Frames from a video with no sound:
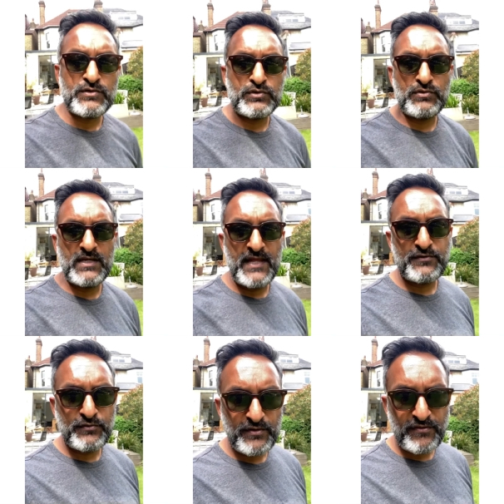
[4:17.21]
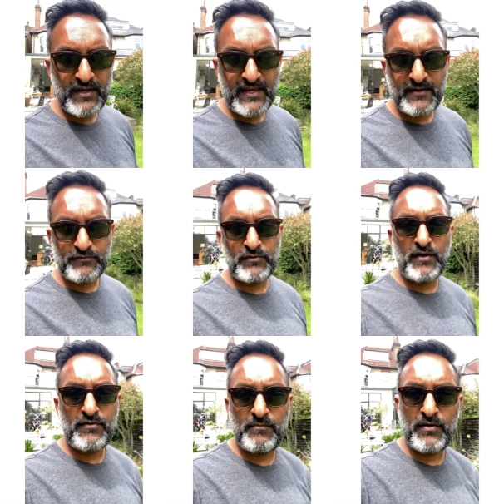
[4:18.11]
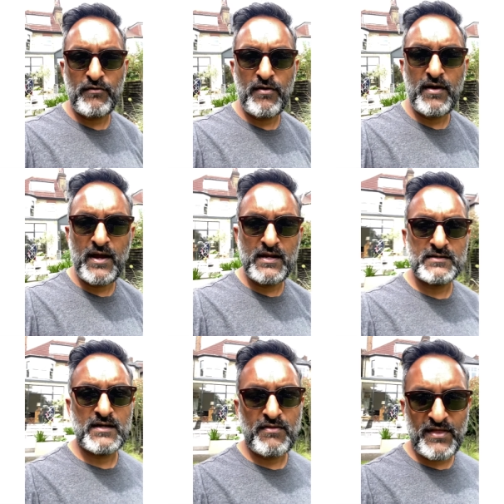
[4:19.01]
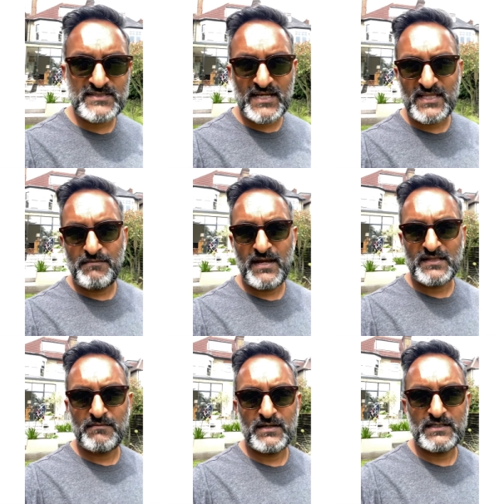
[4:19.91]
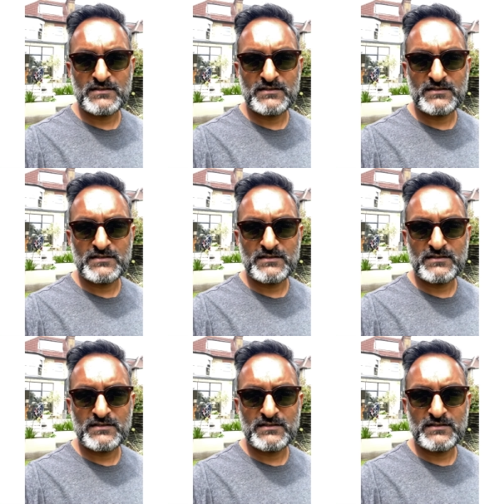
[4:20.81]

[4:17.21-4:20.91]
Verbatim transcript: to lend to another lend to another borrower and and that's how they make their money.